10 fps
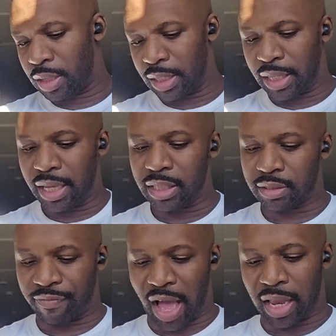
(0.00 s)
kids'
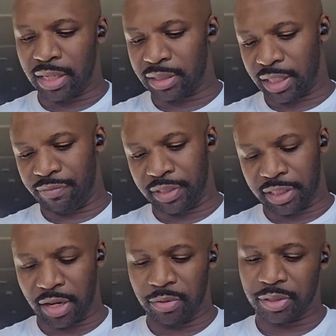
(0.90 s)
violent TV
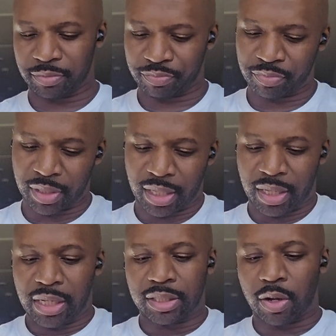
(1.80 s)
shows.
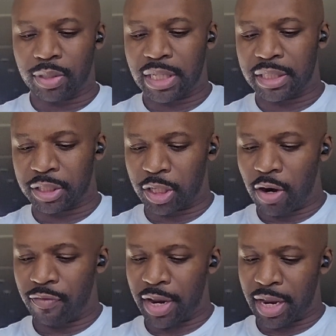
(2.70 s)
So it says a
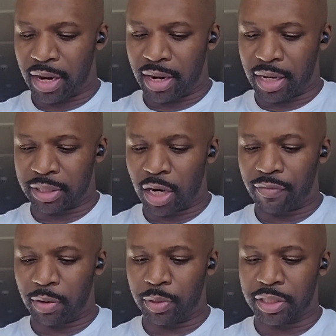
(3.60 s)
survey
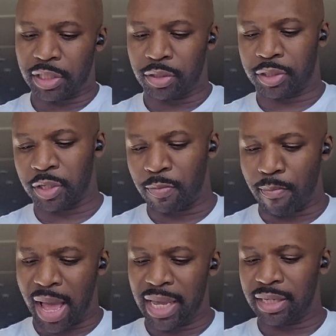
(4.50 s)
researcher
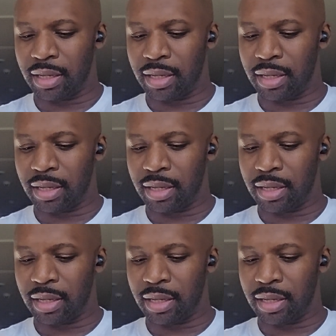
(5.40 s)
might